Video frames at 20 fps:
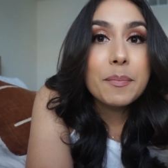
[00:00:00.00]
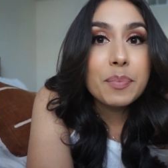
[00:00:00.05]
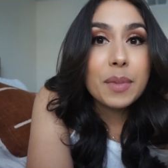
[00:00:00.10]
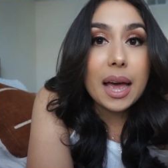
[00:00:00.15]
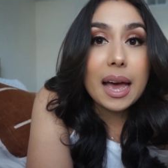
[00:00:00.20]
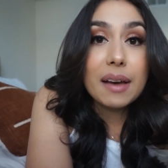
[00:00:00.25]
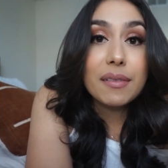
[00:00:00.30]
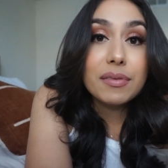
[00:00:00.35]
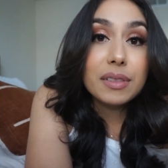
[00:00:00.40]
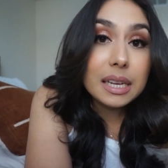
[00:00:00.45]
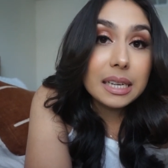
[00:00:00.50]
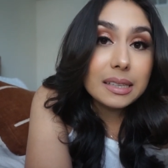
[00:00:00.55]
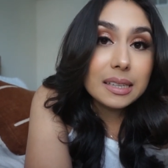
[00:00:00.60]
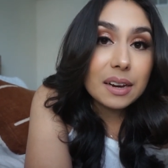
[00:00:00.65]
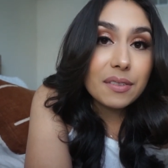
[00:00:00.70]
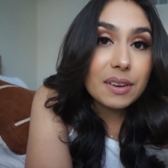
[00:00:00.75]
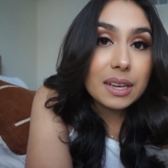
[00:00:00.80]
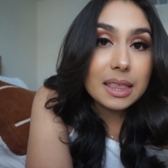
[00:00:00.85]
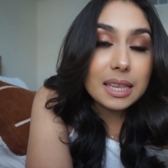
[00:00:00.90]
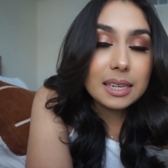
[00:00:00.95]
I have linked
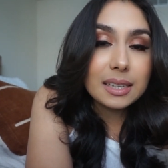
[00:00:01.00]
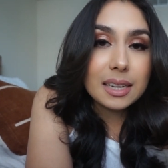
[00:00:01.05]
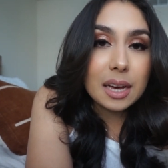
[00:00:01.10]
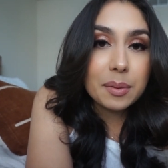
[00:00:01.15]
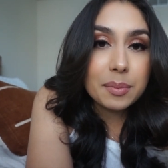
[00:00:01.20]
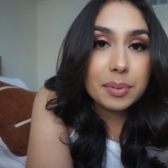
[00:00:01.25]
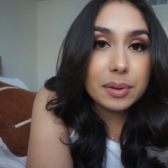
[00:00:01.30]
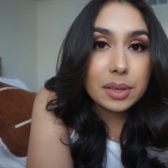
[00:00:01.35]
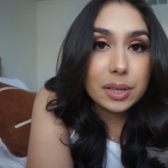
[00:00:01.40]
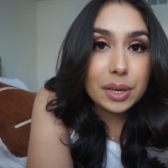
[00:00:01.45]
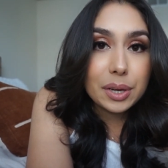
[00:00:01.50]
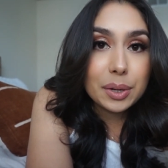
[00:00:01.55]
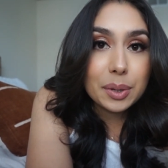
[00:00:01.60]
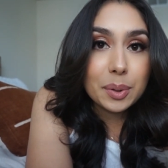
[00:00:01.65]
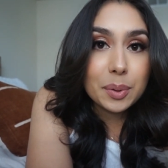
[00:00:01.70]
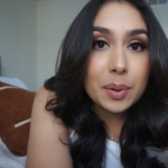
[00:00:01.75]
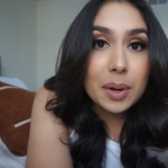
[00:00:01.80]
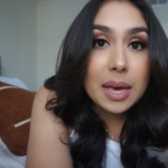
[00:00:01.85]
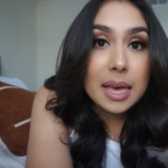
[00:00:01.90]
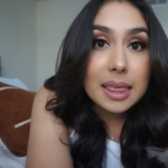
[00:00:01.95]
everything down
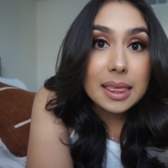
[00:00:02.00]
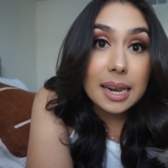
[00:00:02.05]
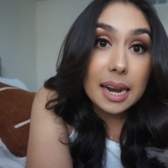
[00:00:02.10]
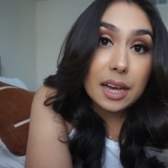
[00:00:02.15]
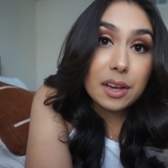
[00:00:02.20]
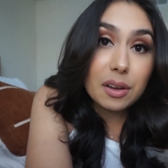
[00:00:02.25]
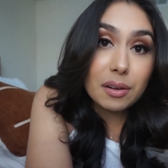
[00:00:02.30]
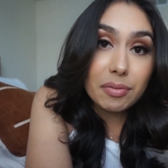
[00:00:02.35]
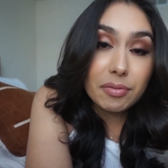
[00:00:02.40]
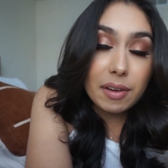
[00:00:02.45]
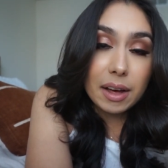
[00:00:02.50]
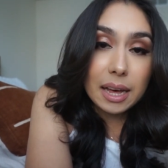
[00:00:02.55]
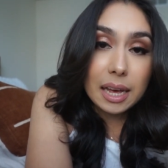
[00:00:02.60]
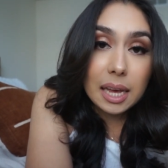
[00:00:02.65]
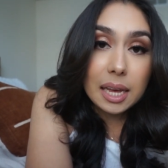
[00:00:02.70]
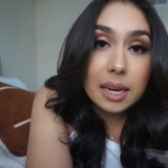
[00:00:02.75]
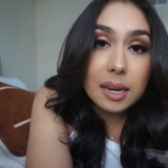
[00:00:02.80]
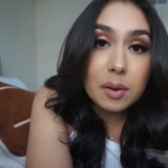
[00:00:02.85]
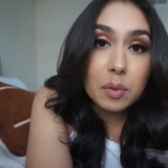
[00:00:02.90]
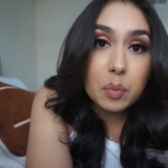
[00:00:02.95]
below that I could
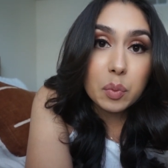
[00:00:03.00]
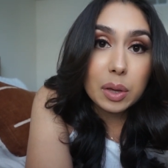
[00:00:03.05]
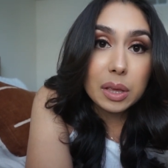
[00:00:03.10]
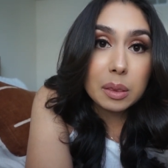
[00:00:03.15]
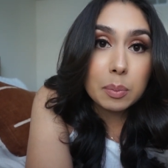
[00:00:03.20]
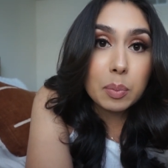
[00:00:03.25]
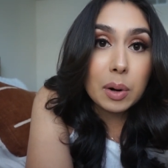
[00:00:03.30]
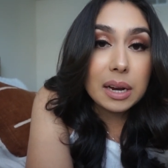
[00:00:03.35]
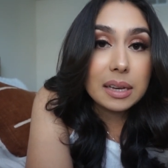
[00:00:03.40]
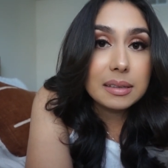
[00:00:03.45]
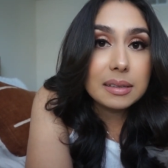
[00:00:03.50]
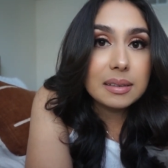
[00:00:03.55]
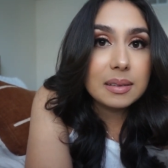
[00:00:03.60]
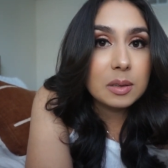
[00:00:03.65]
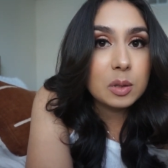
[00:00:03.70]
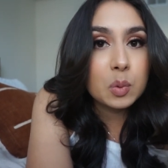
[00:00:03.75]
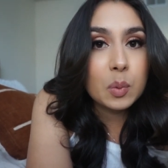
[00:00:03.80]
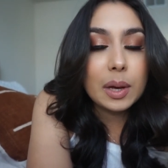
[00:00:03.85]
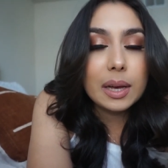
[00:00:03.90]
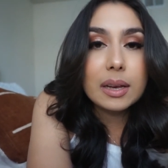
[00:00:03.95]
find with prices
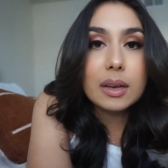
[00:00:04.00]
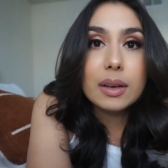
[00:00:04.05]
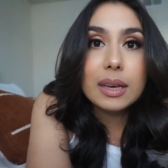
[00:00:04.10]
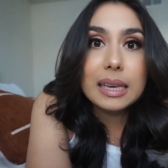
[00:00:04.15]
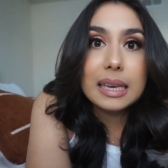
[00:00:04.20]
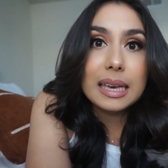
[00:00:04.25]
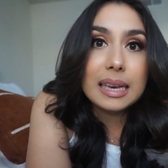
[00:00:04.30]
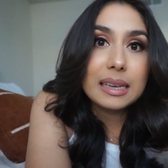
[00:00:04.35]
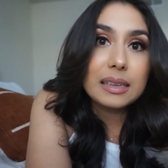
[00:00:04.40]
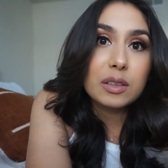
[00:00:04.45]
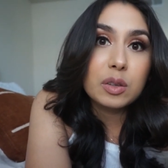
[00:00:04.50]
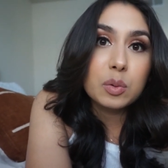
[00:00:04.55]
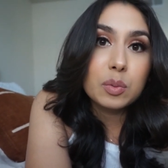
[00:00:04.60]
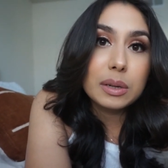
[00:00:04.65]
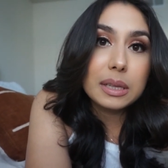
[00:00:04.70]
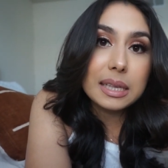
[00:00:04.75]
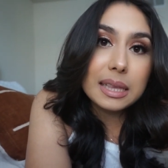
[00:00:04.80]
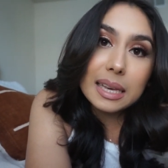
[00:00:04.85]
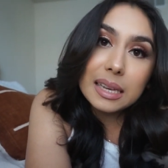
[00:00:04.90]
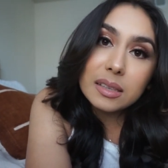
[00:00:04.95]
as well in case you
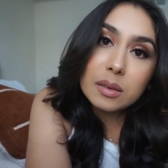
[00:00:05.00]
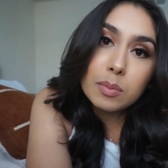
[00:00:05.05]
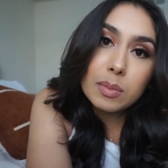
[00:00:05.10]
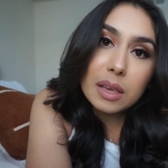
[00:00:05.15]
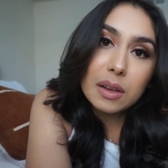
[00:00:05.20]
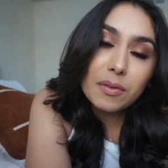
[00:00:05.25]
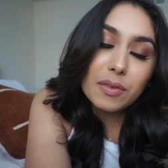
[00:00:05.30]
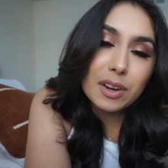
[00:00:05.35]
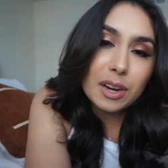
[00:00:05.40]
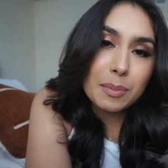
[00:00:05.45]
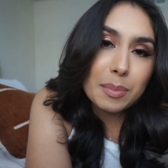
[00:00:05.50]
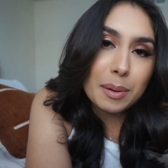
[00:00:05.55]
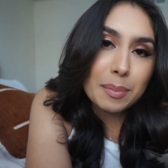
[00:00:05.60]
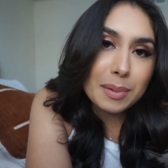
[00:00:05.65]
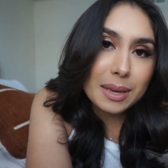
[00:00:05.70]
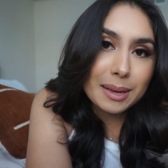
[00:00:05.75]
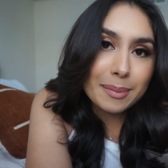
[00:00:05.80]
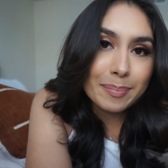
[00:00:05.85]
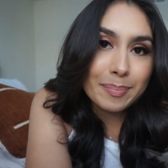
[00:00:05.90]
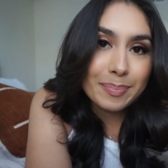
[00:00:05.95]
really like something for your
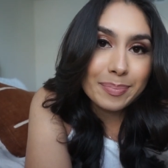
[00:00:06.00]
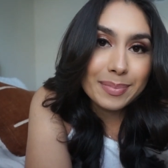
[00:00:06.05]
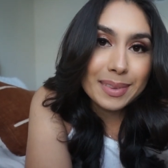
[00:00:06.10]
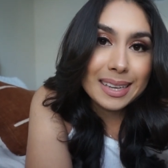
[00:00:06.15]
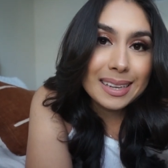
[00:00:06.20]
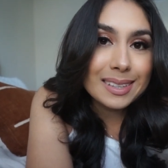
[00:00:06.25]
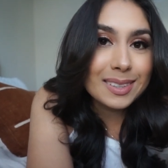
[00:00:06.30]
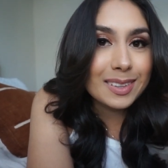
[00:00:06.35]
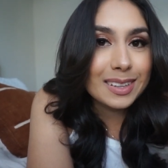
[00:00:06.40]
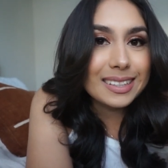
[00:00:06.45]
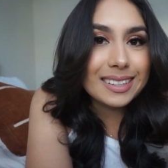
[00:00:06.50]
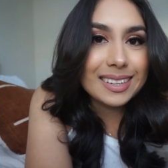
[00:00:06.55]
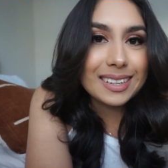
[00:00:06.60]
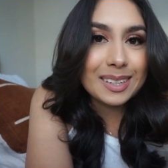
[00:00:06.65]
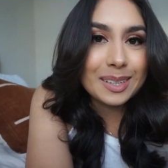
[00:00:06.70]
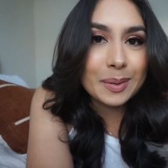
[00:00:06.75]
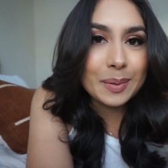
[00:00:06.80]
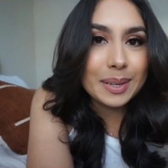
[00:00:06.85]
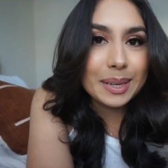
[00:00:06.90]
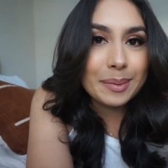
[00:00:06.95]
puppy. So let's
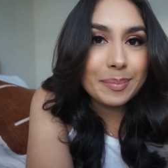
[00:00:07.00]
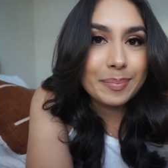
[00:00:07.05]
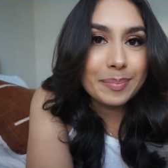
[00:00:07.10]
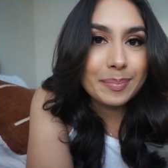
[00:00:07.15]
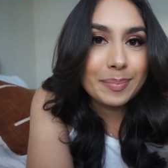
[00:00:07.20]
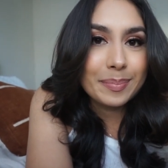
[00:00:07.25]
get to it.